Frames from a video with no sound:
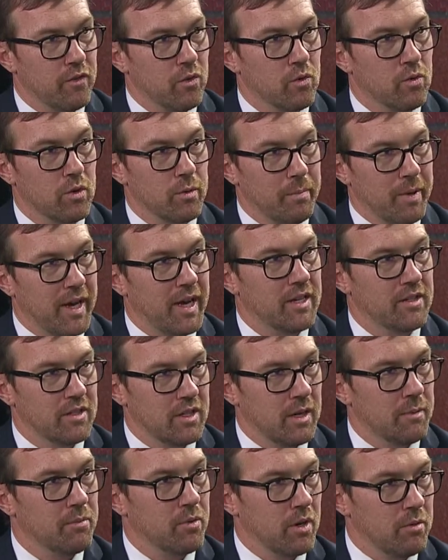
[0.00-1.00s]
forward past
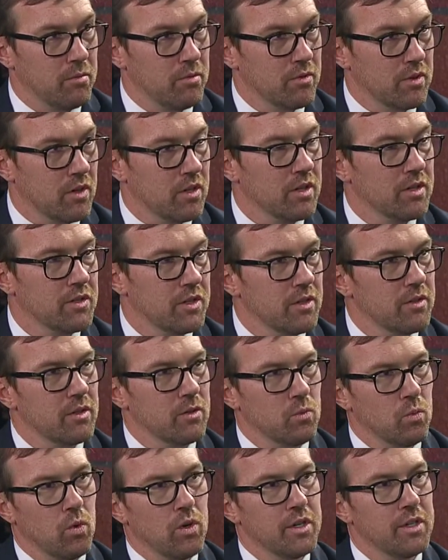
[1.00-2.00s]
that probable cause hearing.
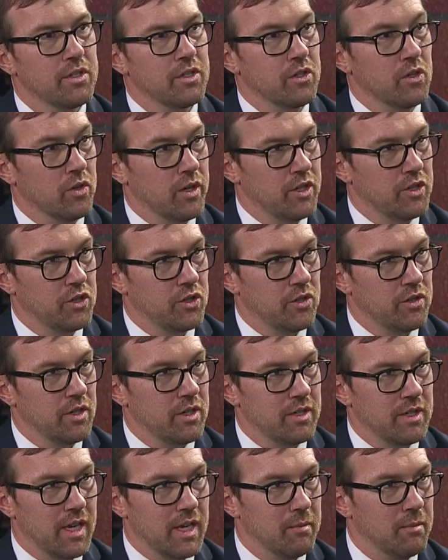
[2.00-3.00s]
One is a grand jury
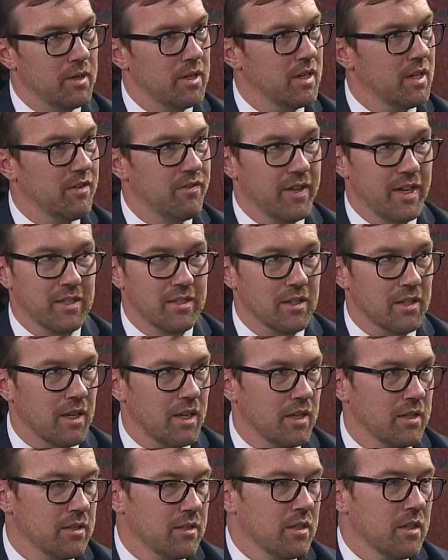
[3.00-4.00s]
indictment. If that's the
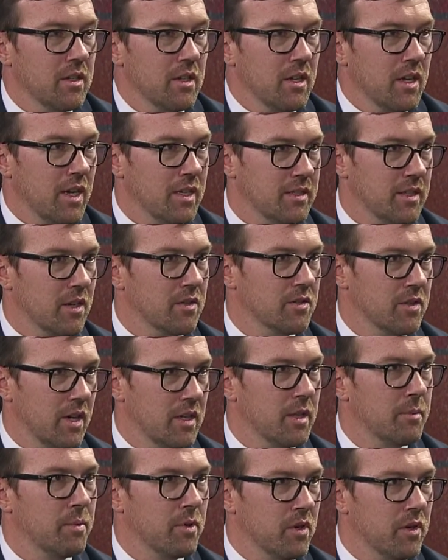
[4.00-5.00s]
case, it's
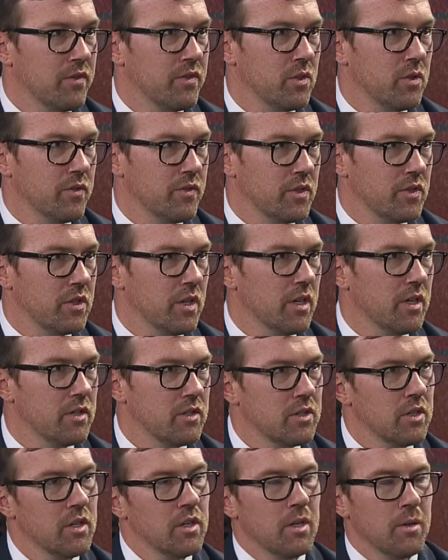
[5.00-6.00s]
outside the purview of a
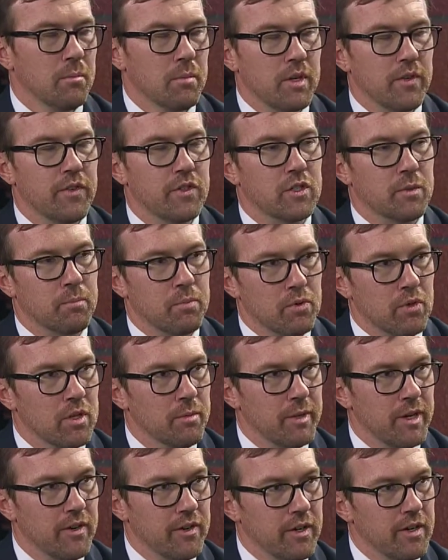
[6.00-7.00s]
judge. But if it's a
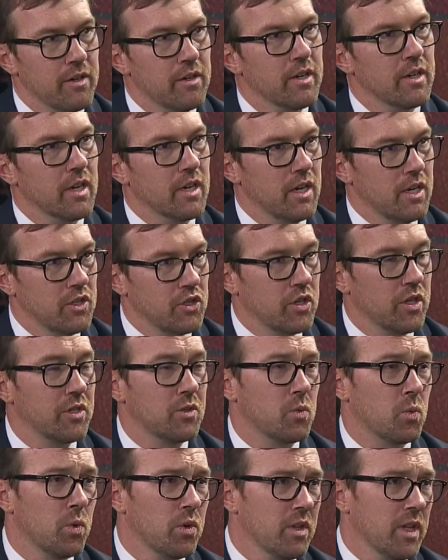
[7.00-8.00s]
preliminary hearing, a
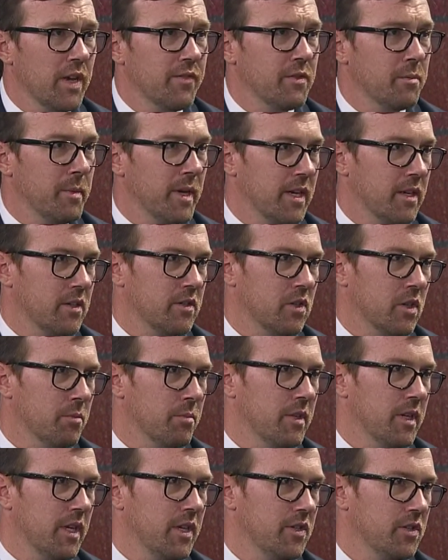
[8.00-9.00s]
judge will have to make a
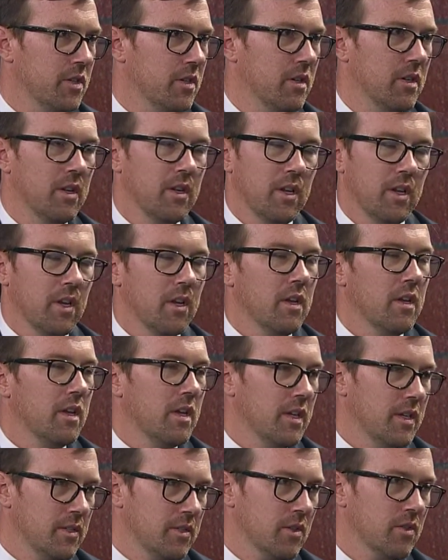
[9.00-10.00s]
determination,
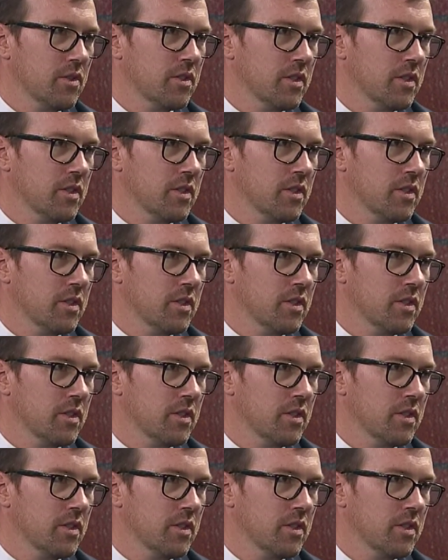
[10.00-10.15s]
is there